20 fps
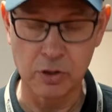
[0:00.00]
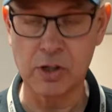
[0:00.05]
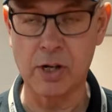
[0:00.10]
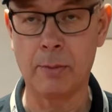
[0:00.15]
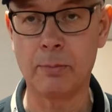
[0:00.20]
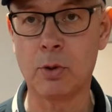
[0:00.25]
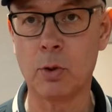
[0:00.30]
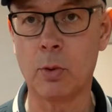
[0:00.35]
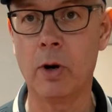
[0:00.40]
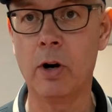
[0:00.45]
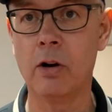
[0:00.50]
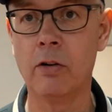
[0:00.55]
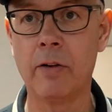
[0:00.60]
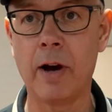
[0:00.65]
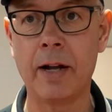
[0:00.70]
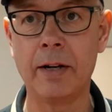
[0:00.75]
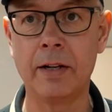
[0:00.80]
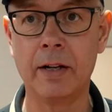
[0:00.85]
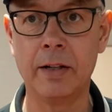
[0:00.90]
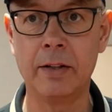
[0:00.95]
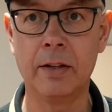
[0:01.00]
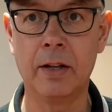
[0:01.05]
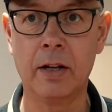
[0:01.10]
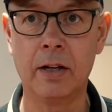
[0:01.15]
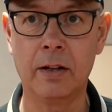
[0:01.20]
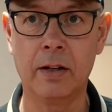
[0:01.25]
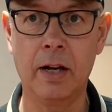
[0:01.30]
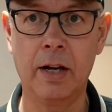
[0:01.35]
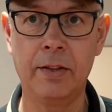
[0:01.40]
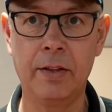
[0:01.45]
sub 12 and
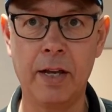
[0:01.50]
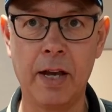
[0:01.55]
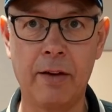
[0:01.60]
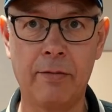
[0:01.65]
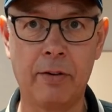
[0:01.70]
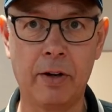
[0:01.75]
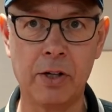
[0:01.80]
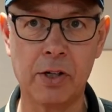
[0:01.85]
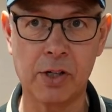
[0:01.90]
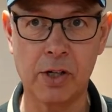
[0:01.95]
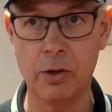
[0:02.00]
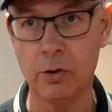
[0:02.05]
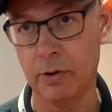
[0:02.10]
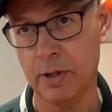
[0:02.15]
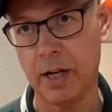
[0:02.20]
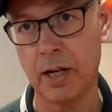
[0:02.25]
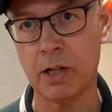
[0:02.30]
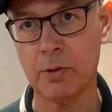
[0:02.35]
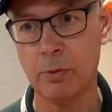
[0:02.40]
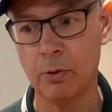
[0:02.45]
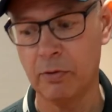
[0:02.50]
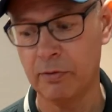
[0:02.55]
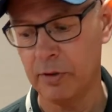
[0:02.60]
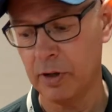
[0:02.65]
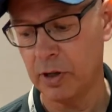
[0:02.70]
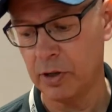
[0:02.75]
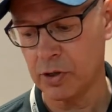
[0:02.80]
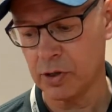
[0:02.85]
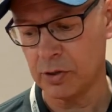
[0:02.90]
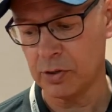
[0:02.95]
in the FAC or the export
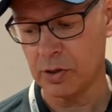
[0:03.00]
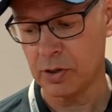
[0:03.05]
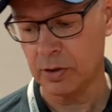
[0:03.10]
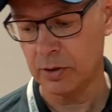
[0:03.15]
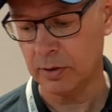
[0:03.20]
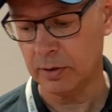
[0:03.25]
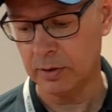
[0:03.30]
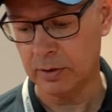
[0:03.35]
versions.